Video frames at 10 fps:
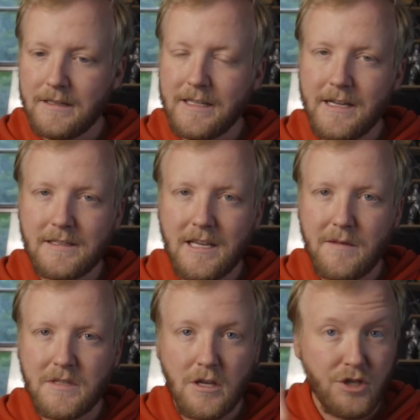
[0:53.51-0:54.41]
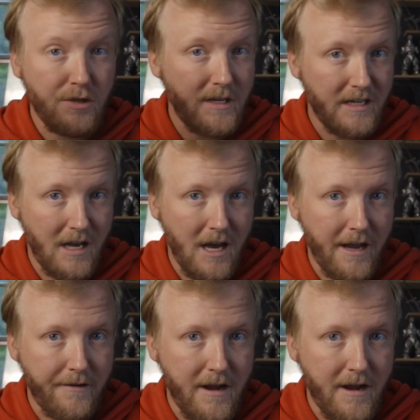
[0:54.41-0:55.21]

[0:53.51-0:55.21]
landscapes, shoot at a higher